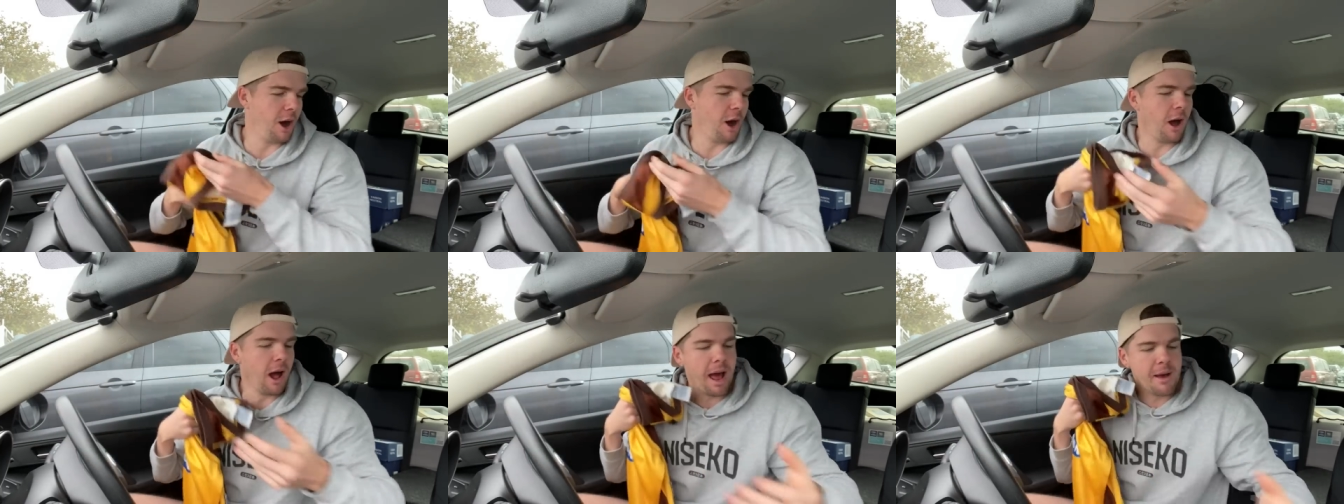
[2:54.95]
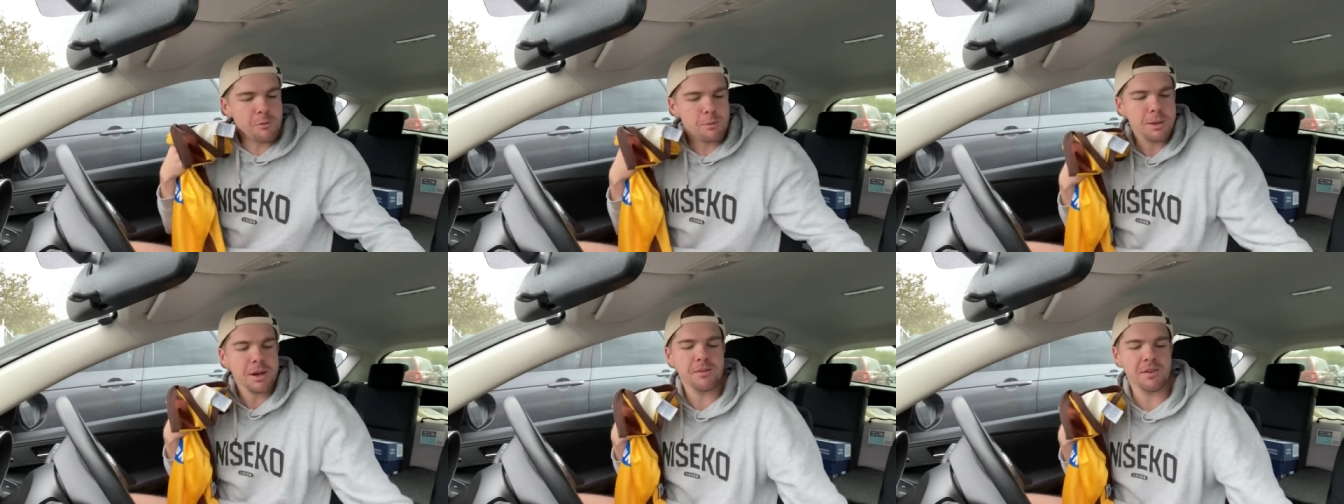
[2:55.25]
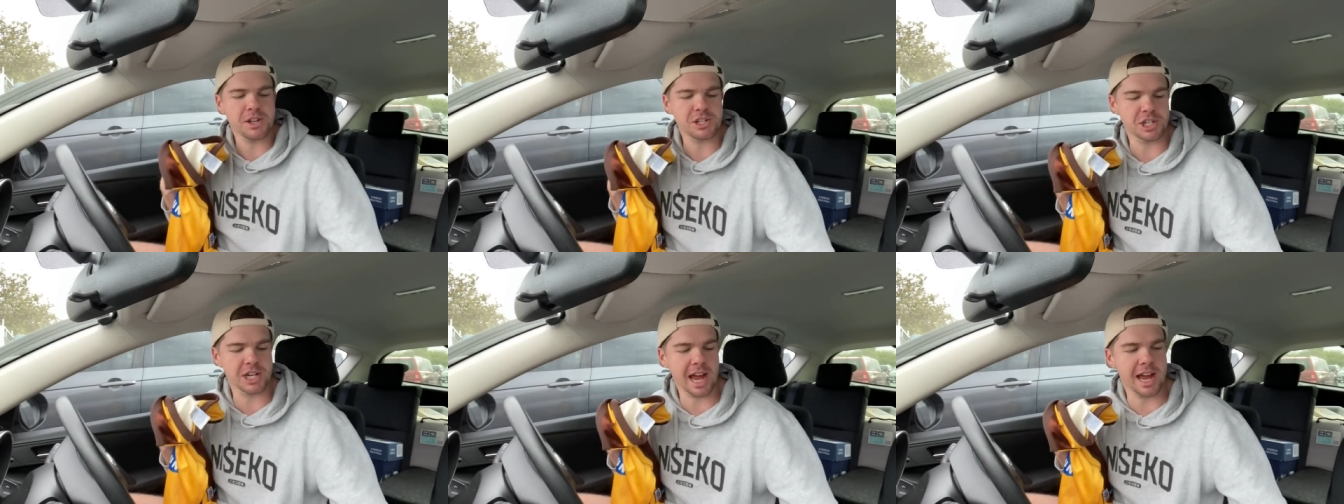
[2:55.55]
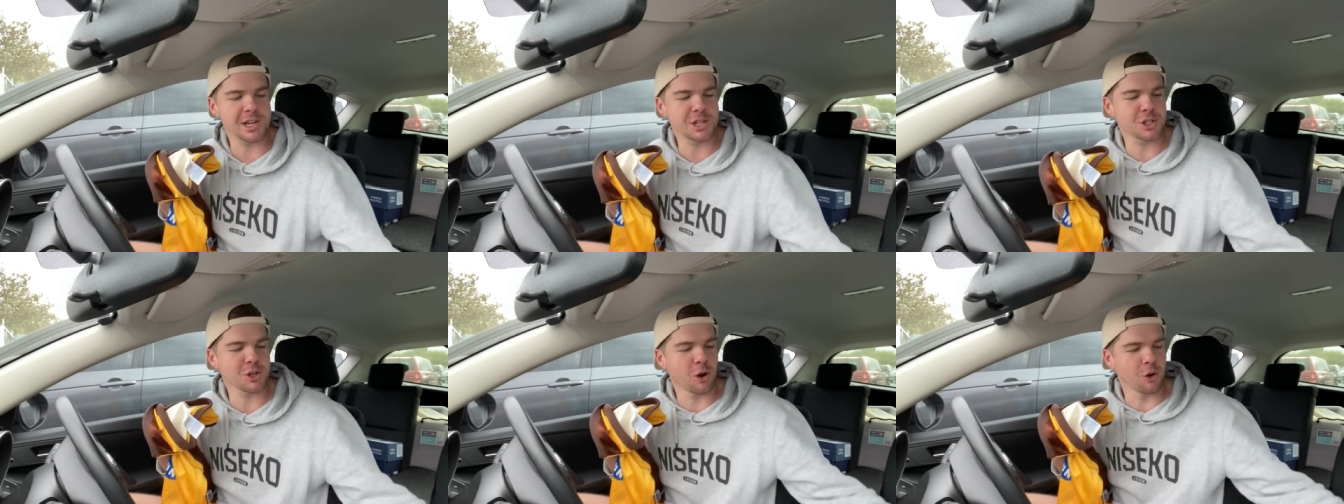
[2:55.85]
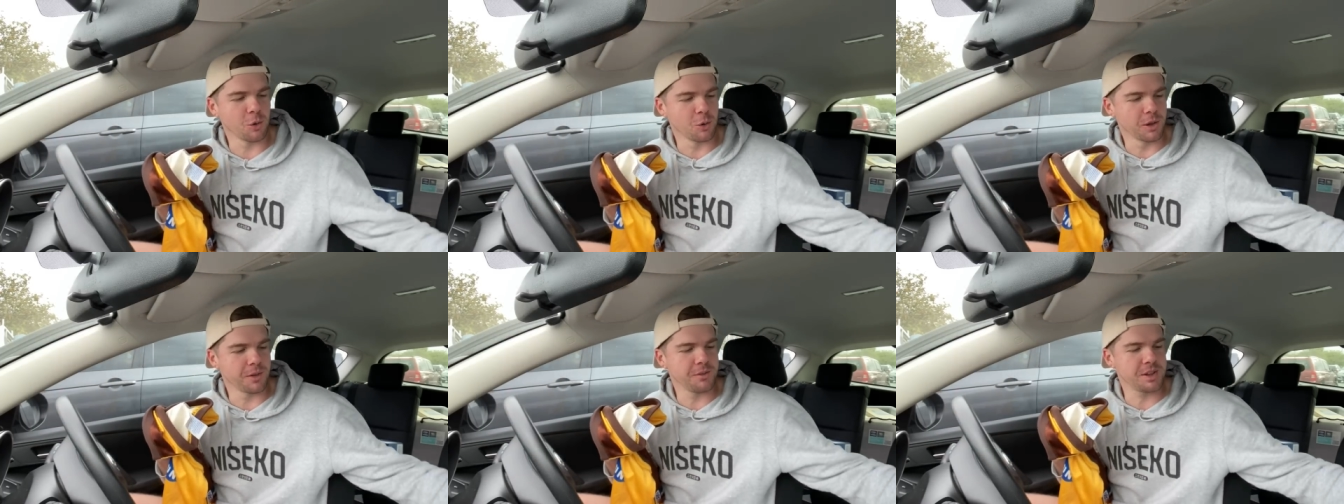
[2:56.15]
I have a bit of education
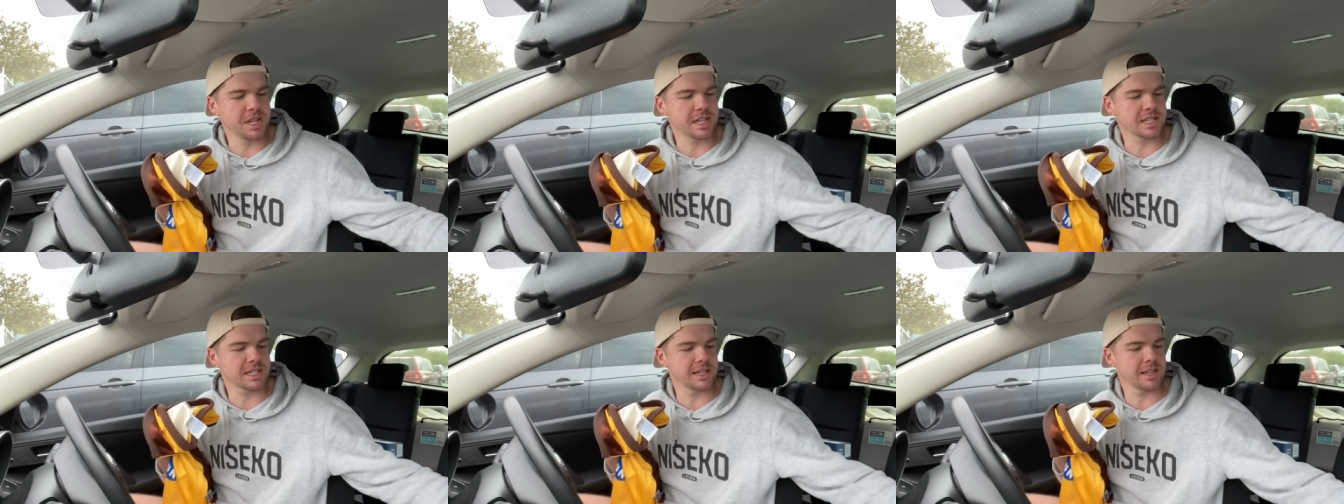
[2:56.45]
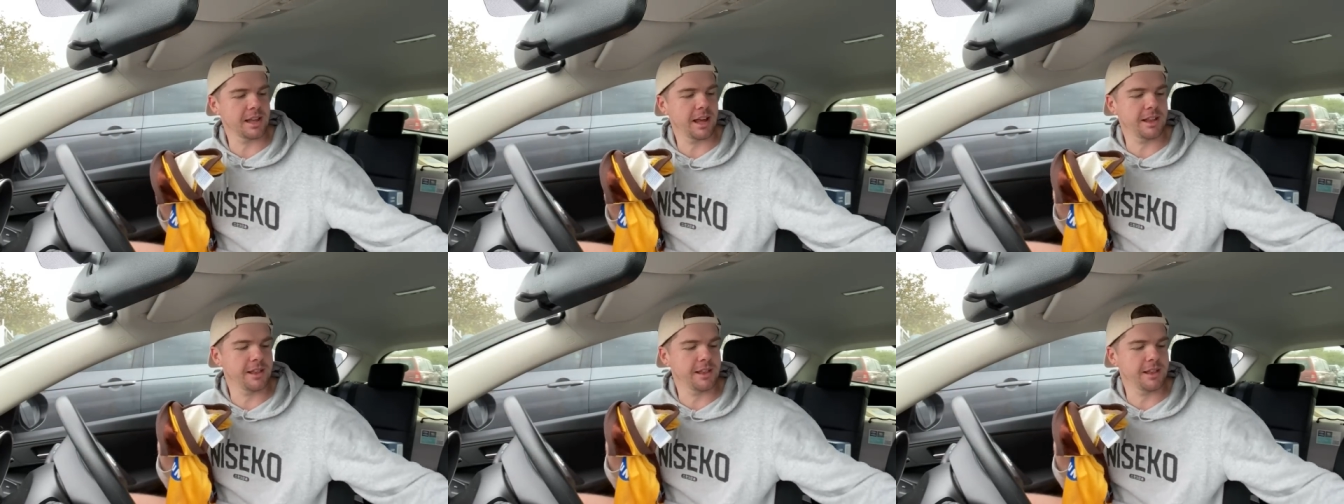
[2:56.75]
on all of this and,